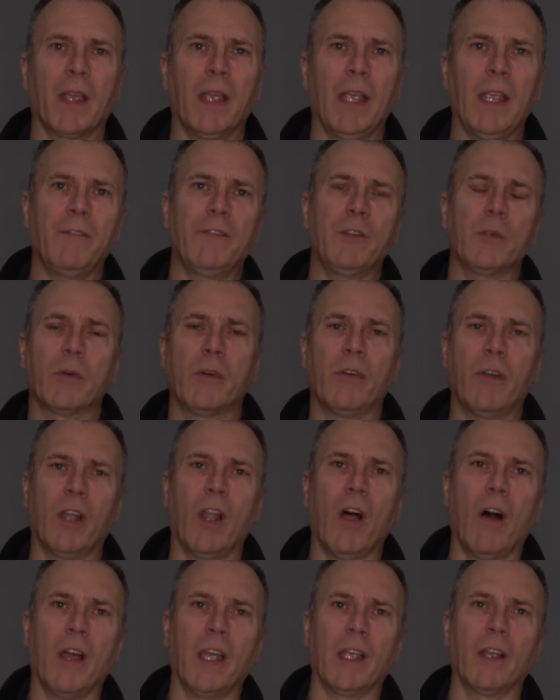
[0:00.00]
If you were
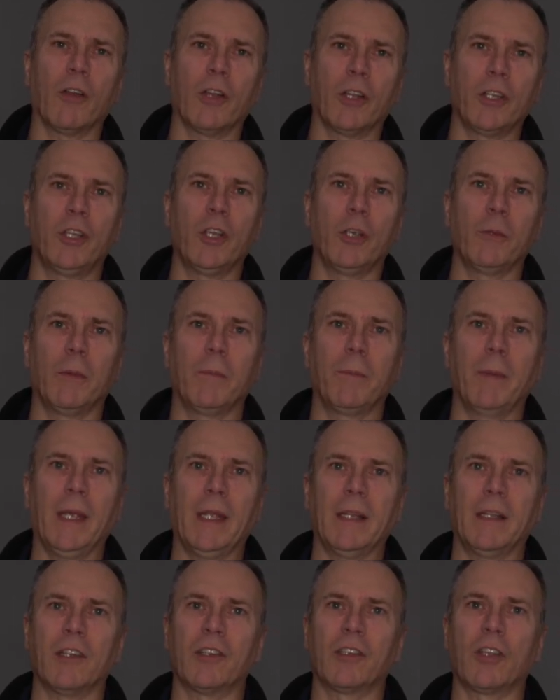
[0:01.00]
relying on a human
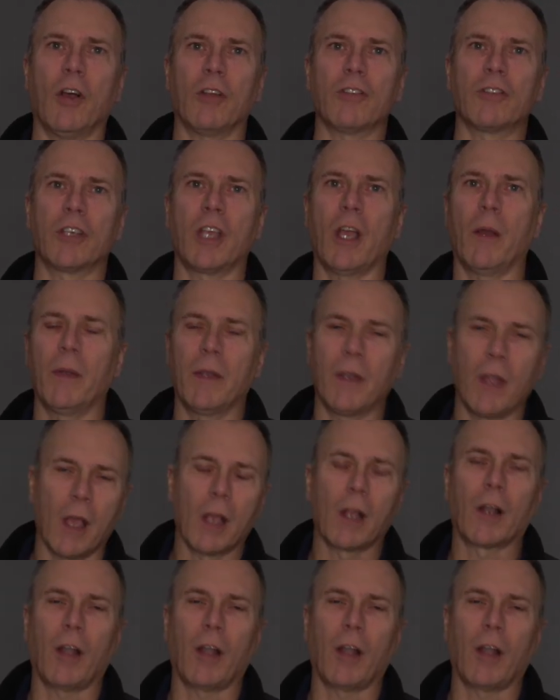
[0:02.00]
being that's got to go and